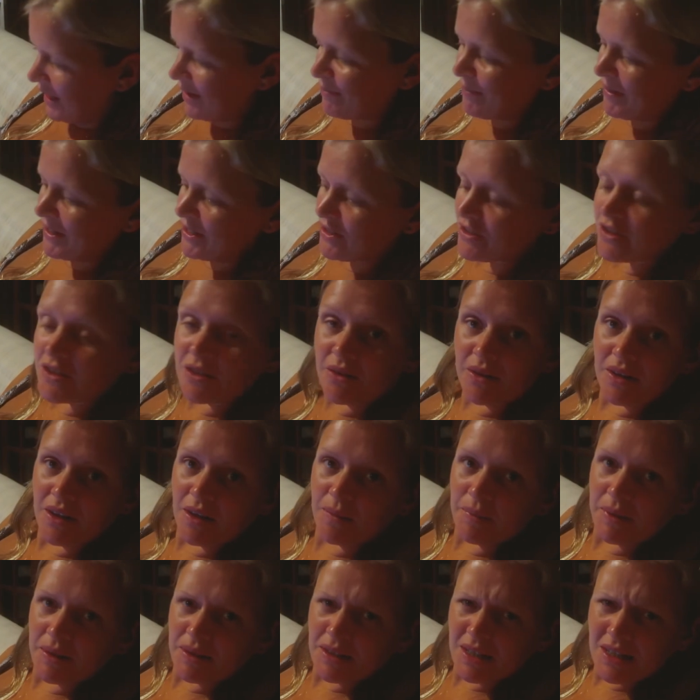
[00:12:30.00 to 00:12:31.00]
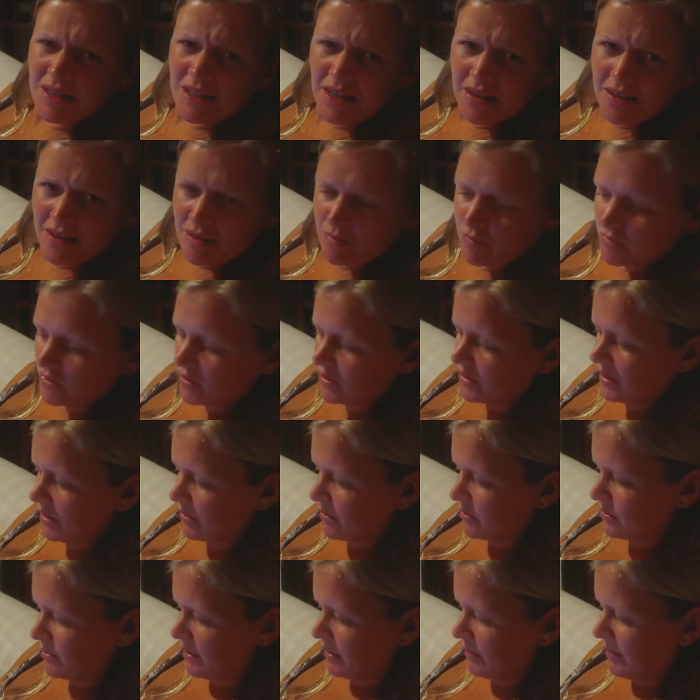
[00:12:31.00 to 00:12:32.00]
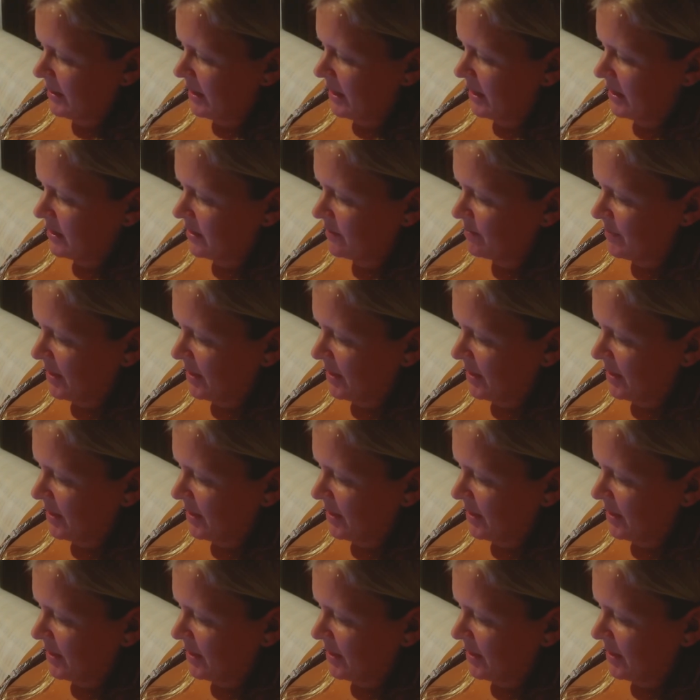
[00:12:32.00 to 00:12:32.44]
I've managed to do a little bit. Did I say this morning that was well behind?